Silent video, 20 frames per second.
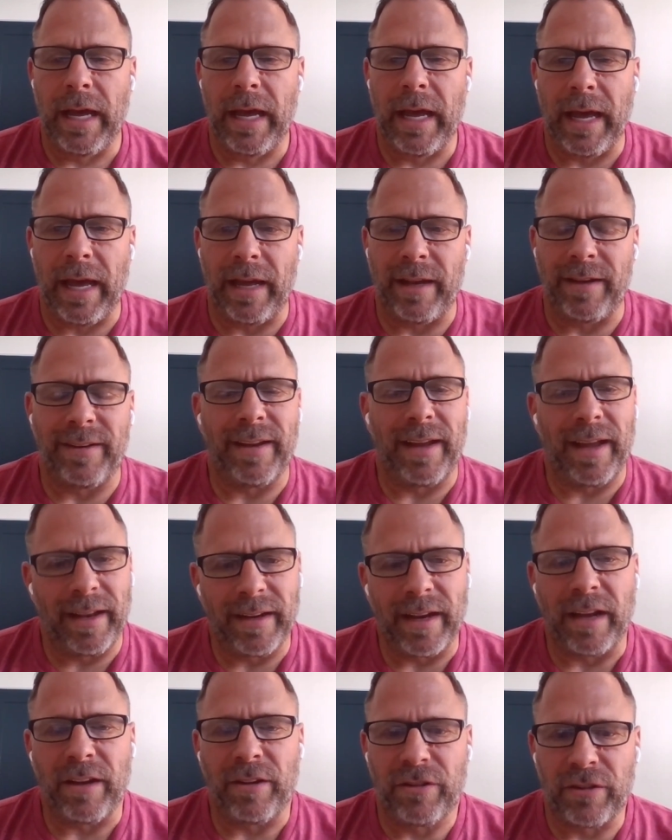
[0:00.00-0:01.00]
And
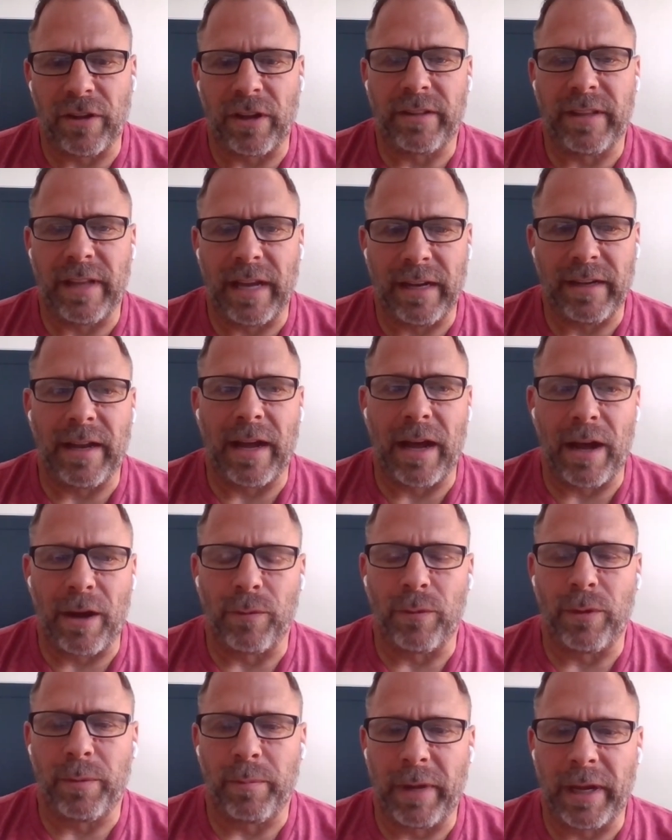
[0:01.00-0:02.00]
I shut that
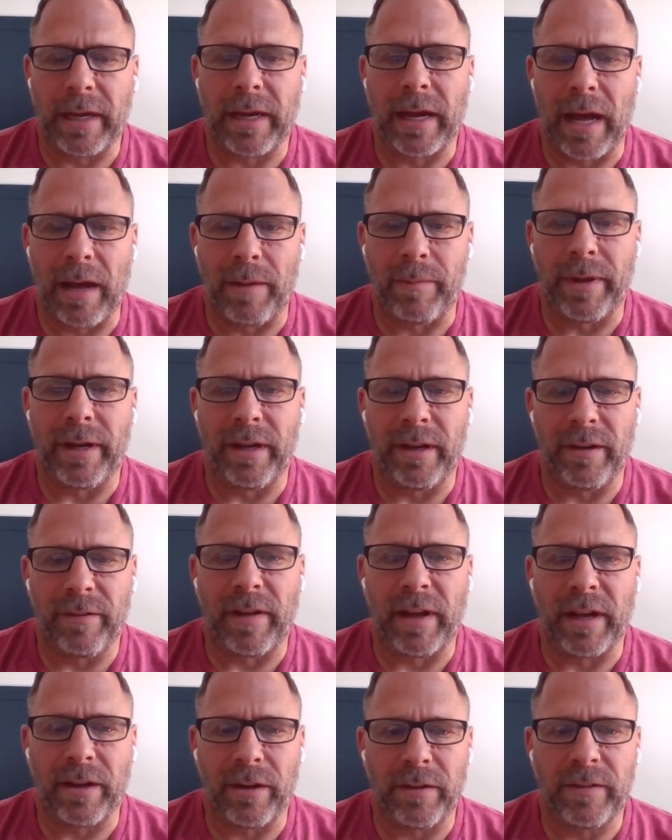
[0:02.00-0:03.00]
down with my comment. And if
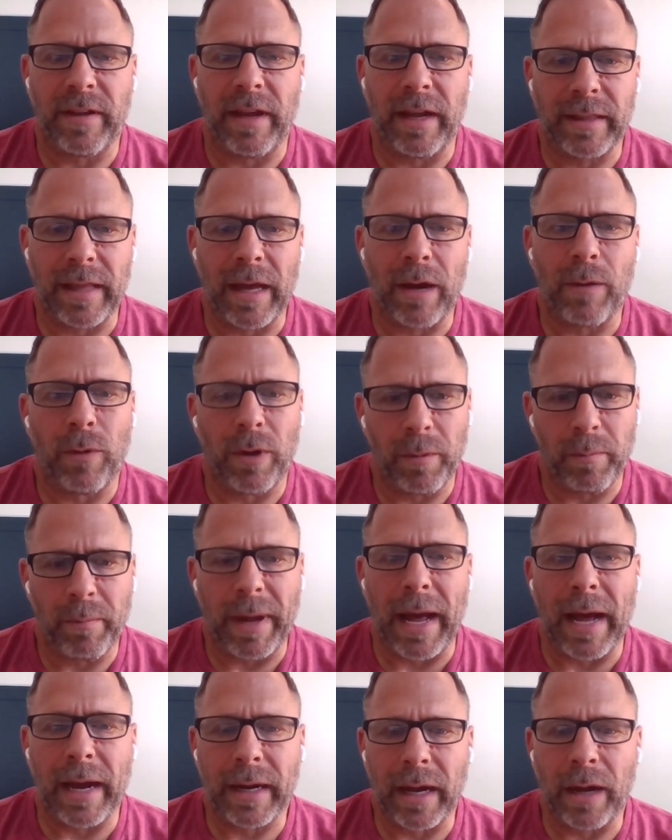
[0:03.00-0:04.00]
I could take that one
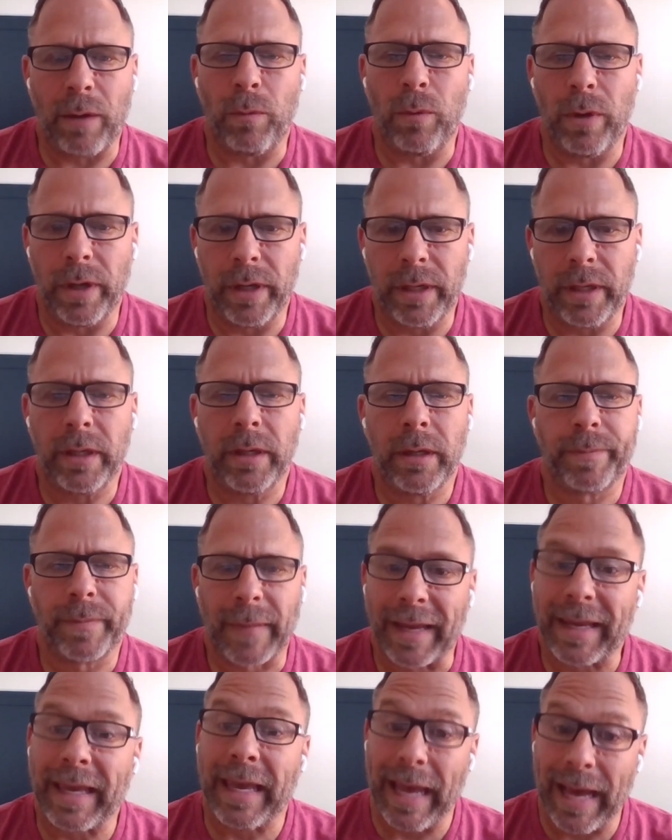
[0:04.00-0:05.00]
back, I would.
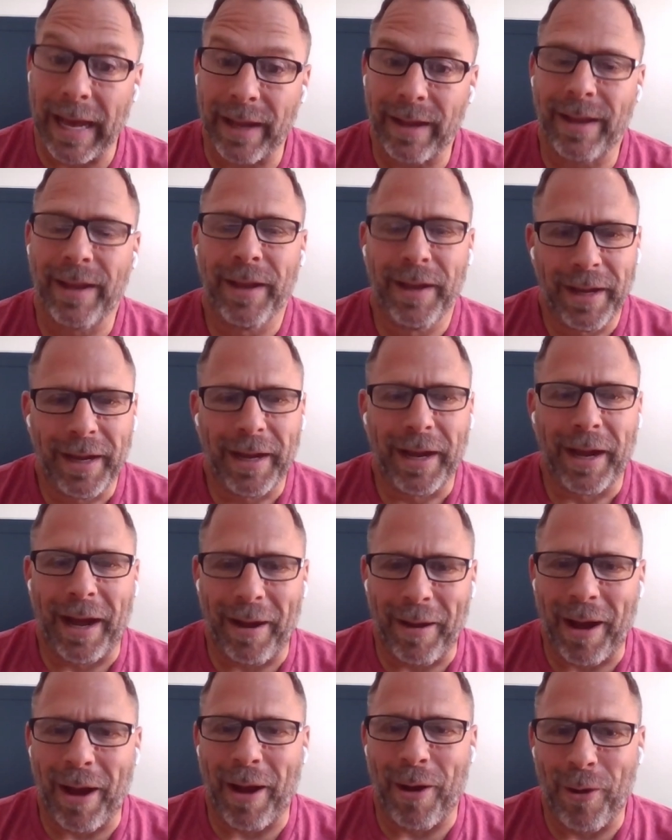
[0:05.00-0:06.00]
Can't.
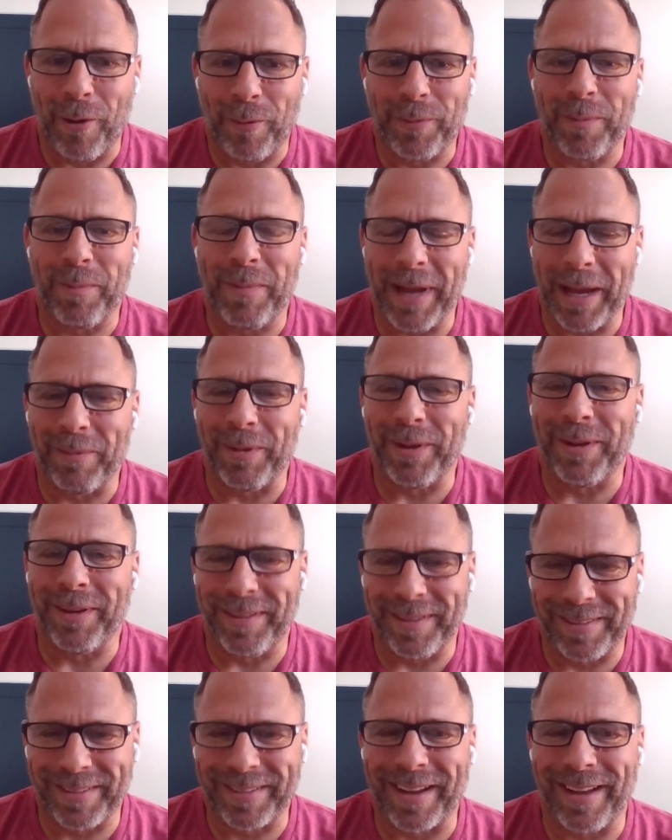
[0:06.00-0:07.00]
I hope to be able to
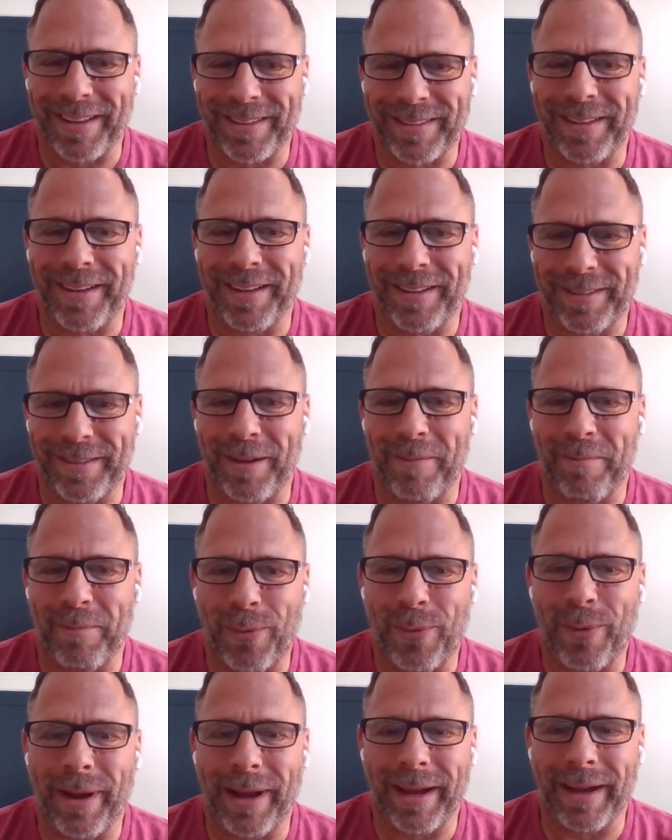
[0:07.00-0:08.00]
discuss it at some
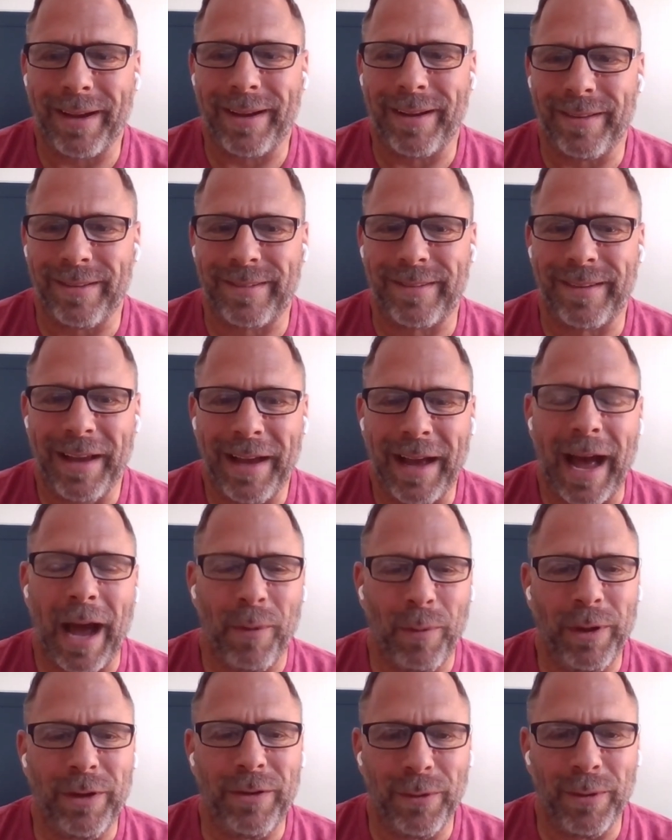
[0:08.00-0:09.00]
point because I
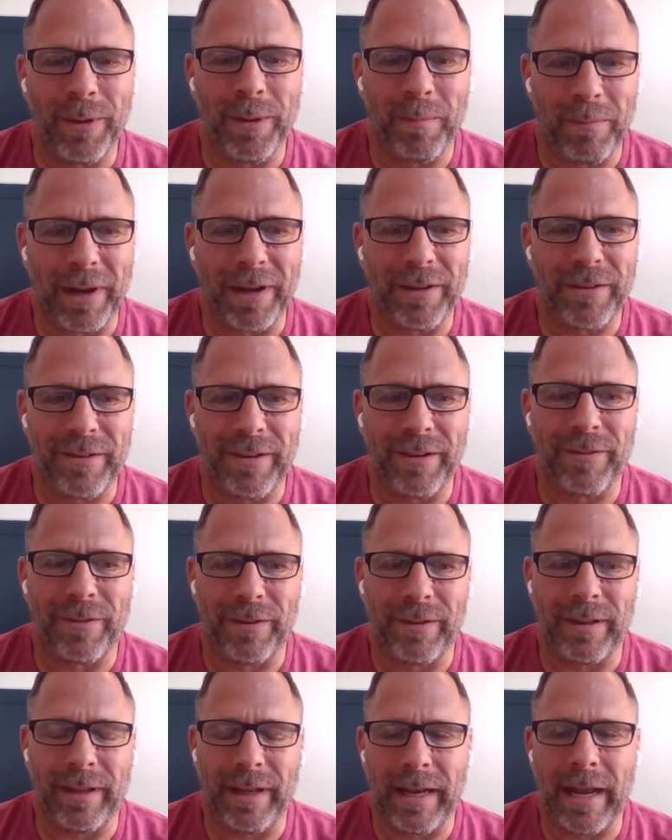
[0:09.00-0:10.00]
would do it much
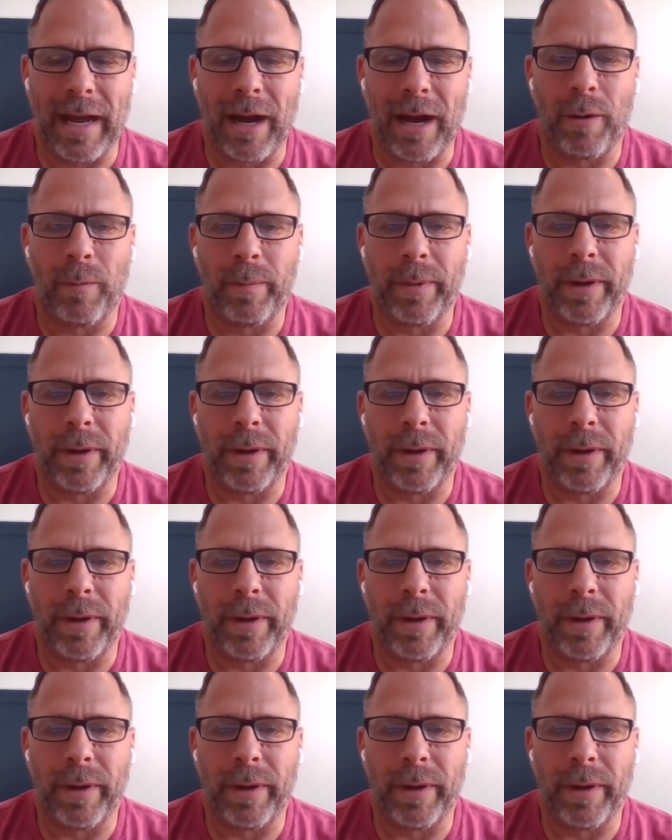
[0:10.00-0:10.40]
differently now.